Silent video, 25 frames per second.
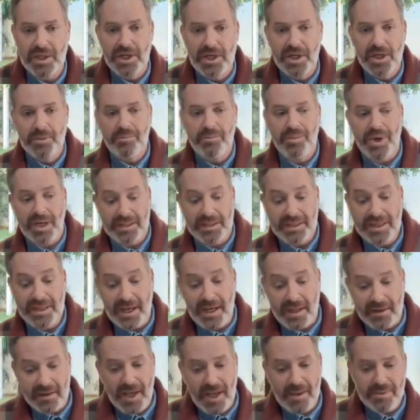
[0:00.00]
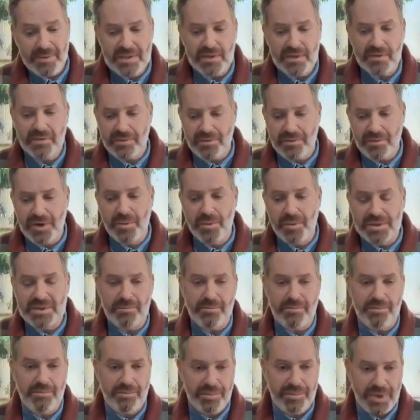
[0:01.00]
But yeah, episode 3 was a
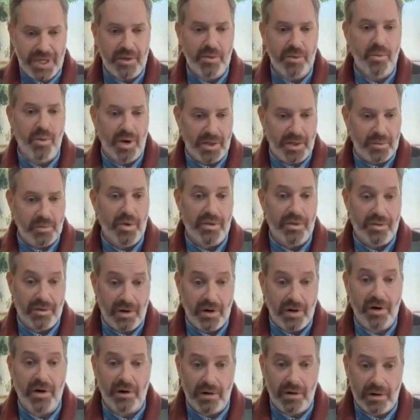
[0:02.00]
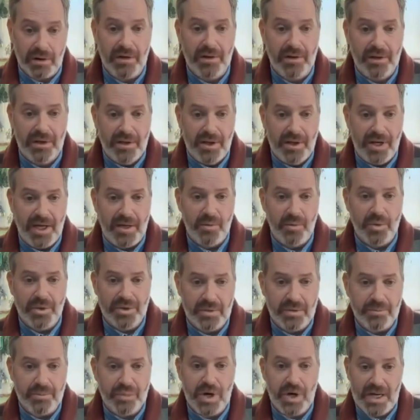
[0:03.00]
big one with her and with the
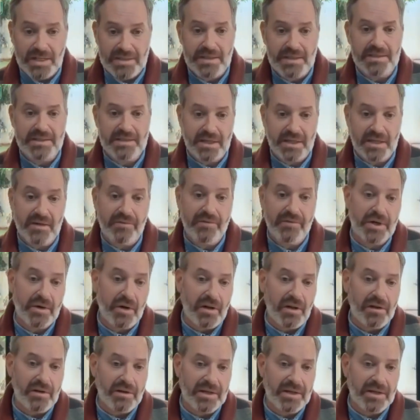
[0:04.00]
processing of it all.